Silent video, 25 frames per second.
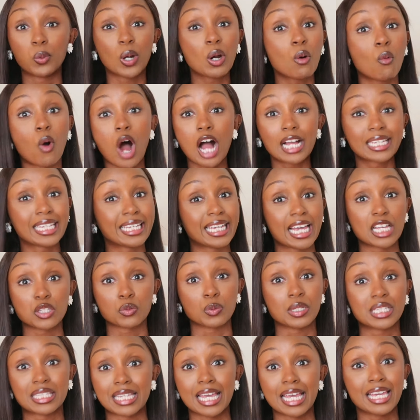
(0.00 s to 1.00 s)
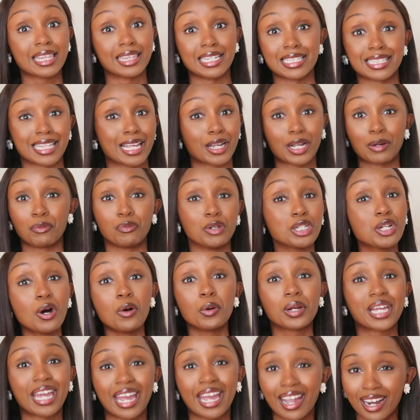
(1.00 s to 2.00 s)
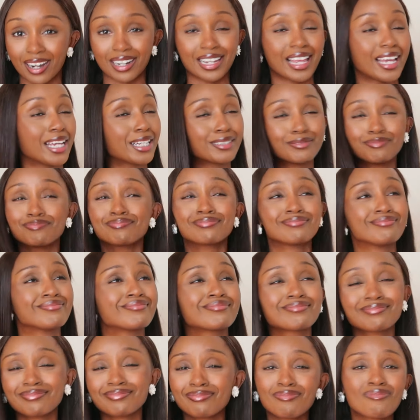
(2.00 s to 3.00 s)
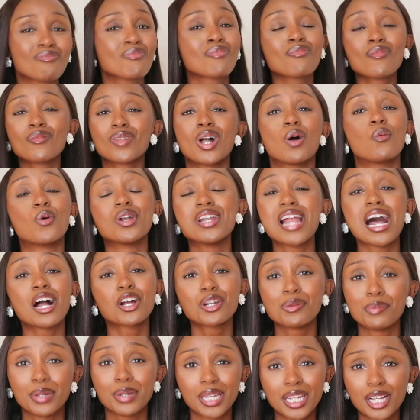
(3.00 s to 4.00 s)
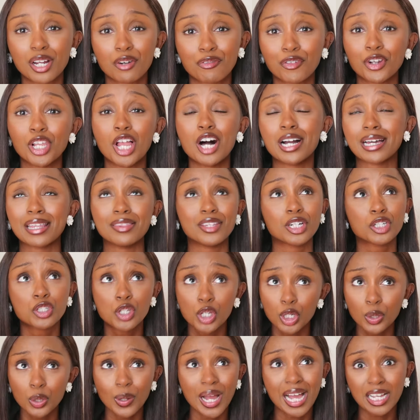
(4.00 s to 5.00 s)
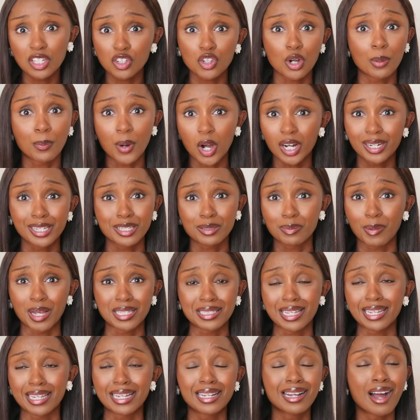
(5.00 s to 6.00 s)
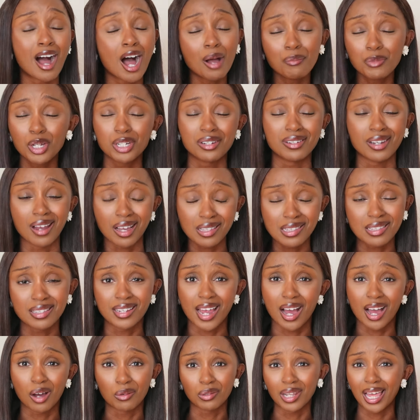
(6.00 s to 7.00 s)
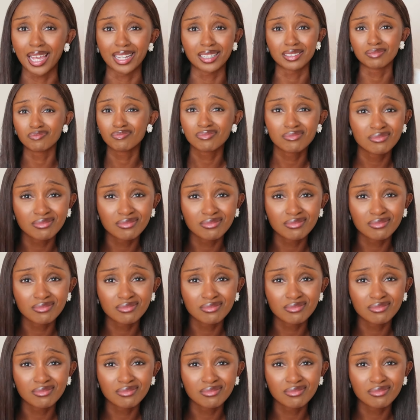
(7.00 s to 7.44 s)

we're walking as we say this, like, we don't care. Like, we're not gonna be here for long, and there are 2 extra parking spots. Like, calm your down. Like,